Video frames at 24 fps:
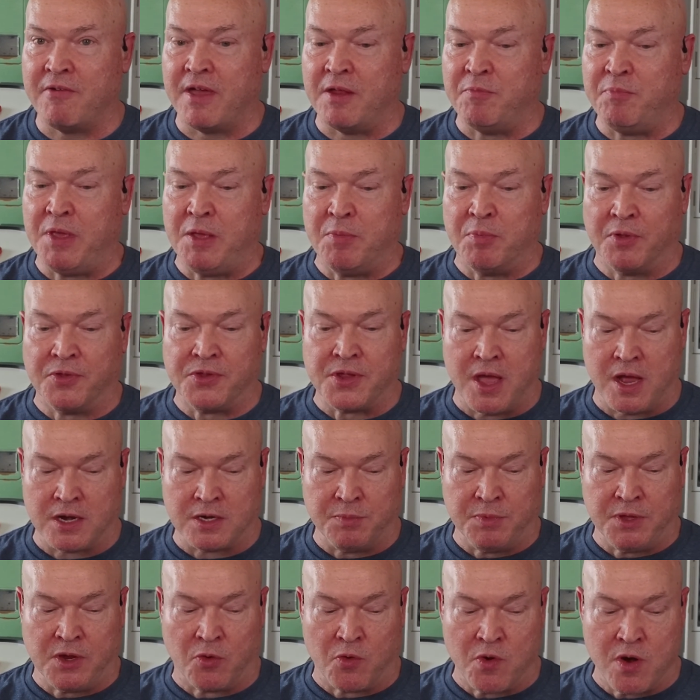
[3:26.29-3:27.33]
people talk
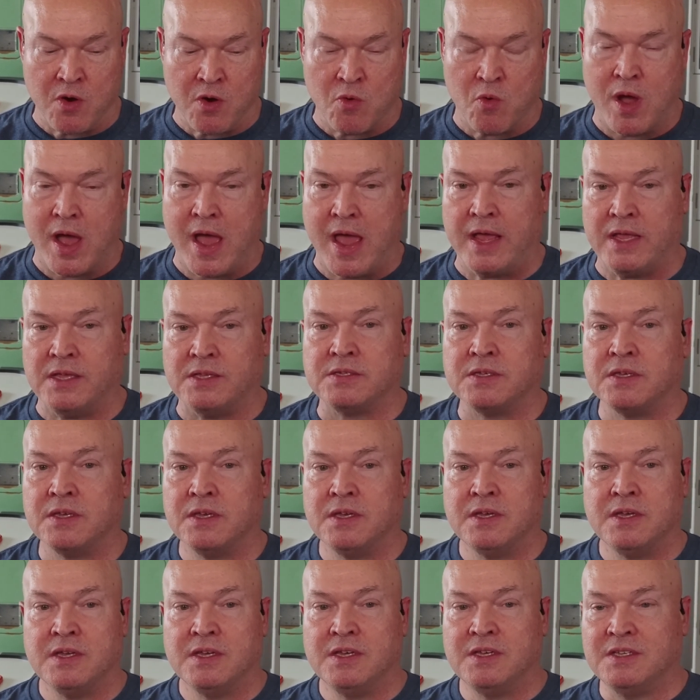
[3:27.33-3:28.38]
to me career wise
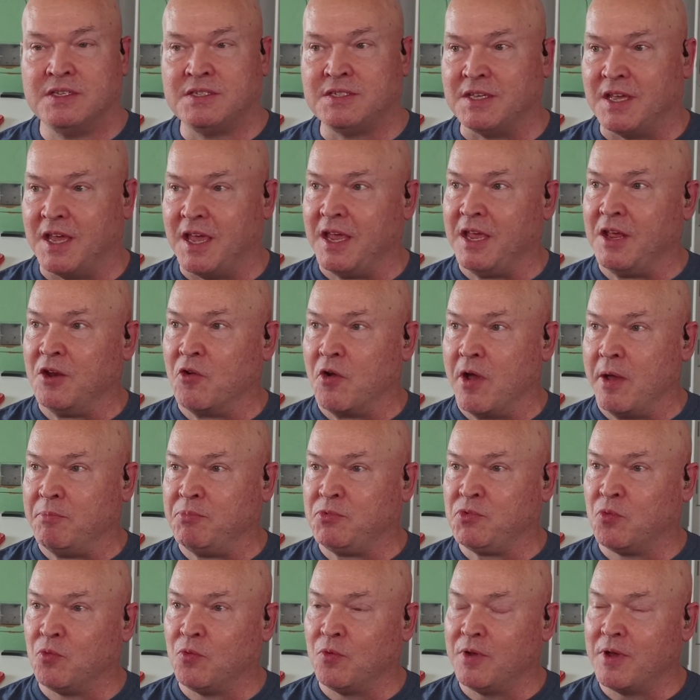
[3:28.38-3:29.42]
saying, I'm
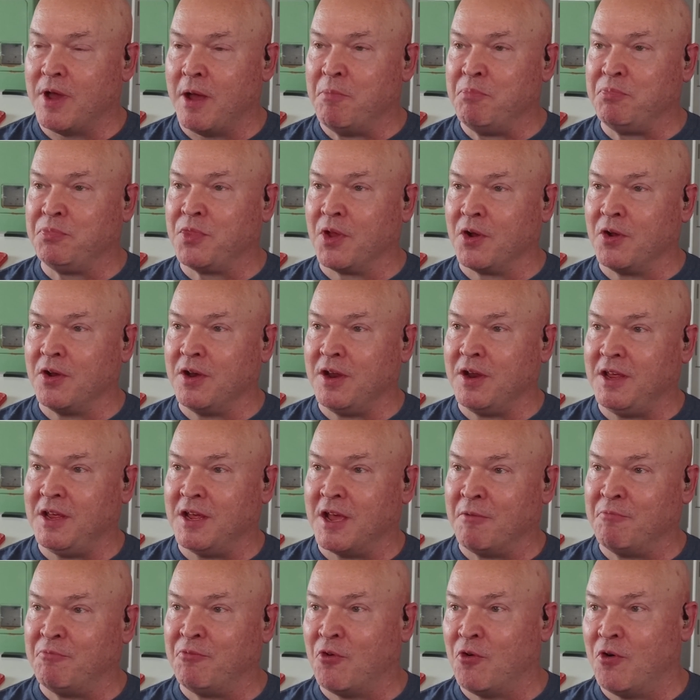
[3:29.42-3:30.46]
30,
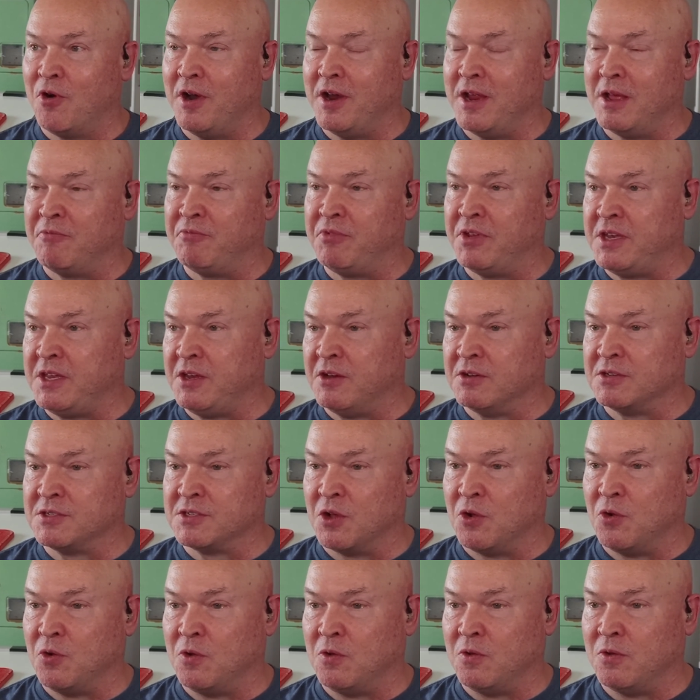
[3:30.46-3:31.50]
I'm 40, I'm 50 years
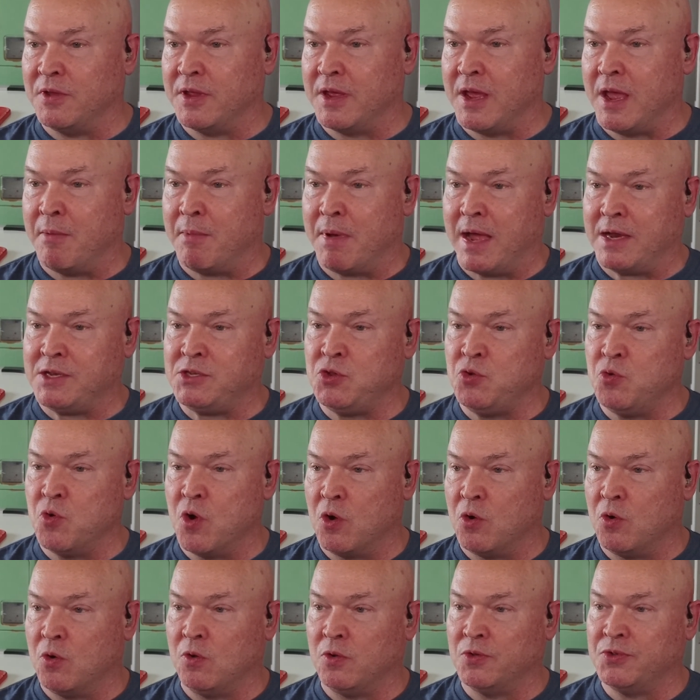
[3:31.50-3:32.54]
old. Am I too
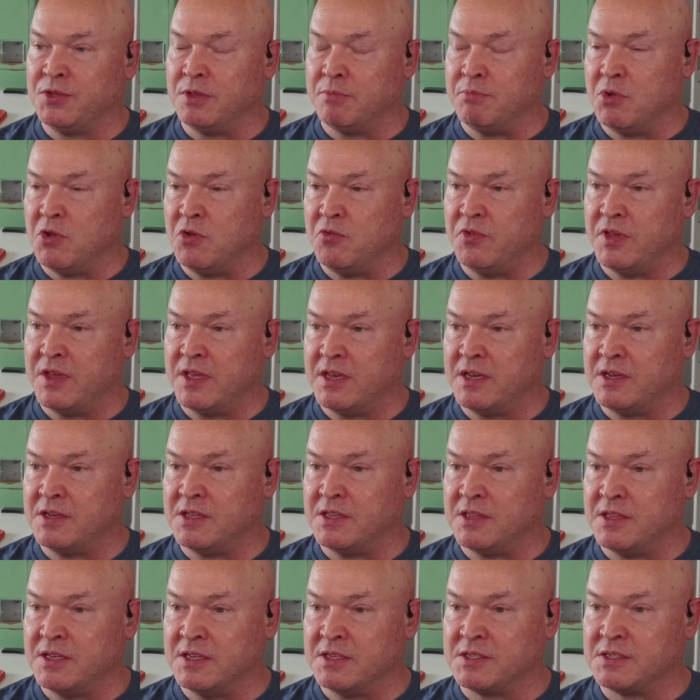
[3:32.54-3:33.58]
old to move into
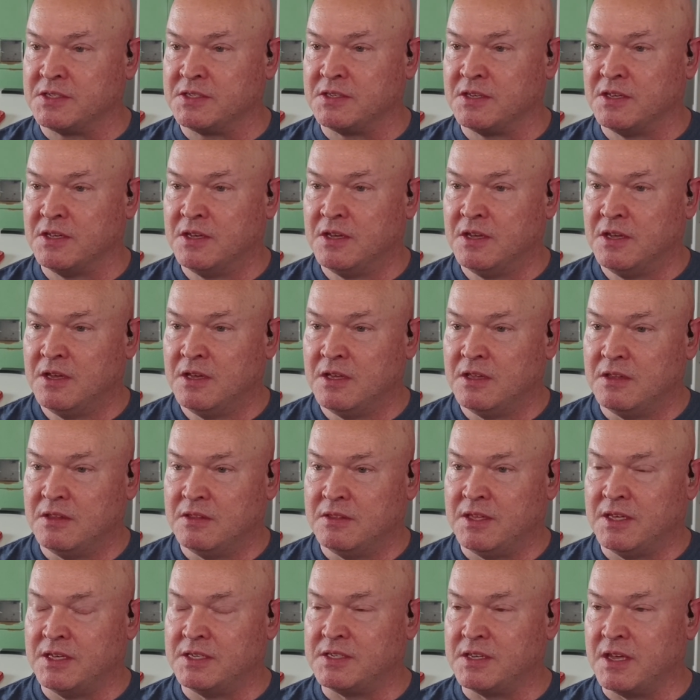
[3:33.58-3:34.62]

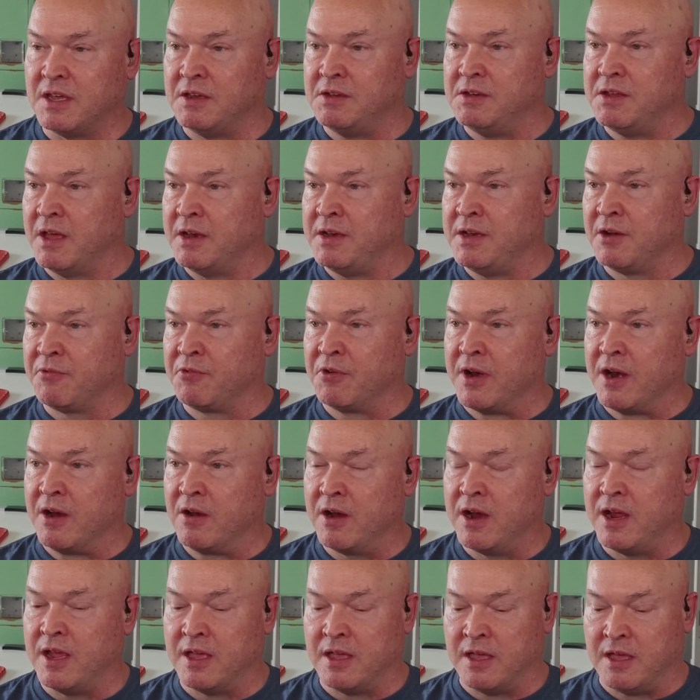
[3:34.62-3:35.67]
a different
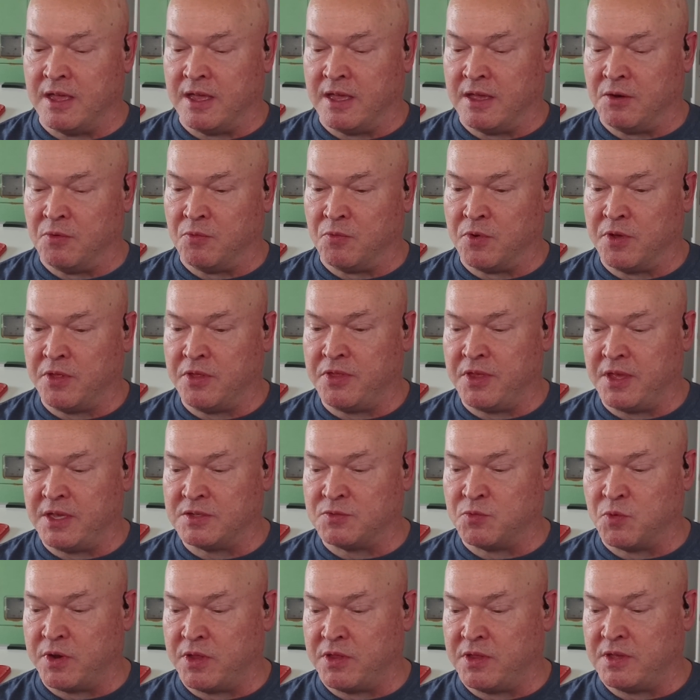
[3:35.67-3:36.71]
area? And one of
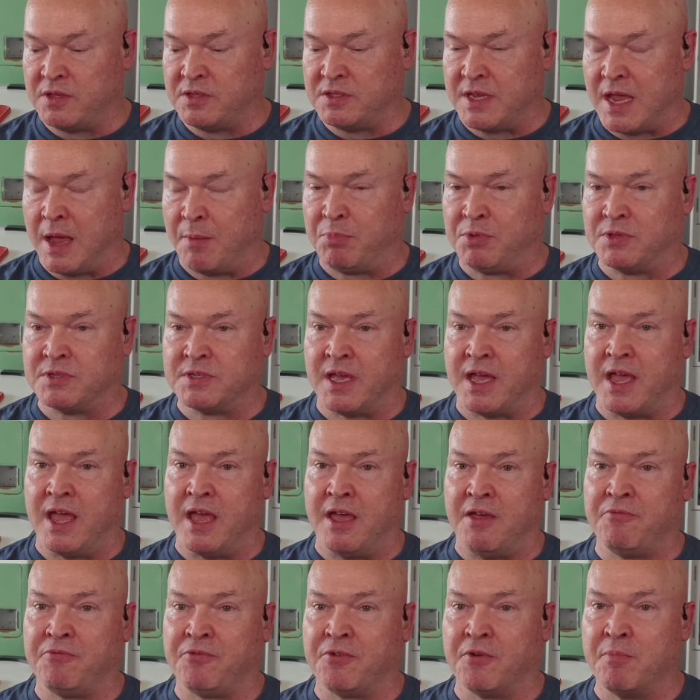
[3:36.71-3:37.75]
the examples I
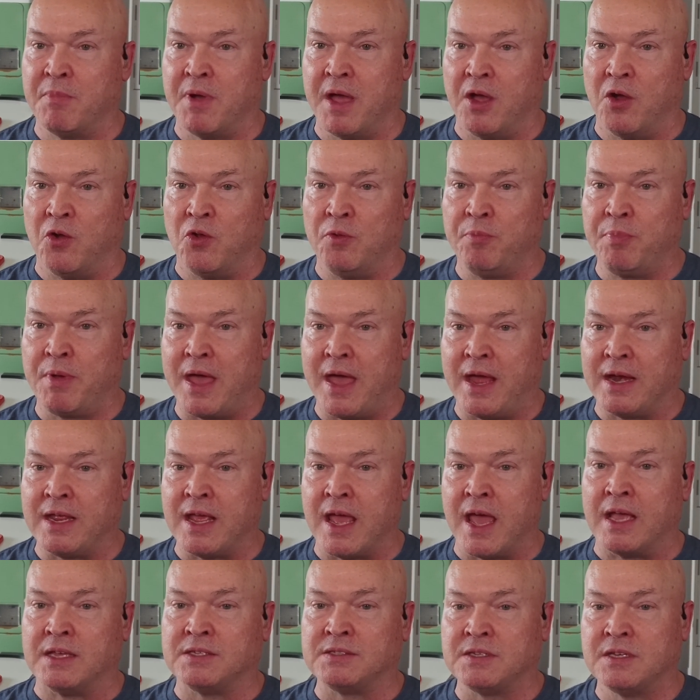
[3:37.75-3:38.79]
have from my old
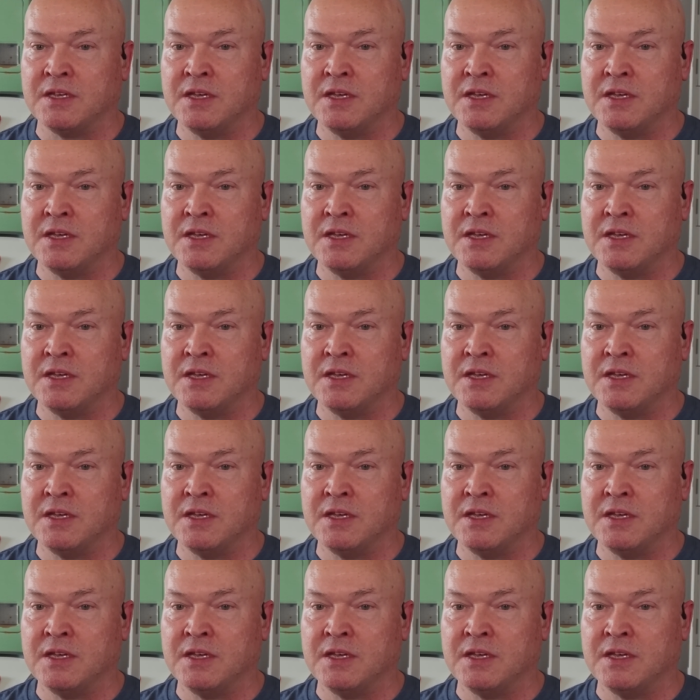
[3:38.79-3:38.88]
podcast,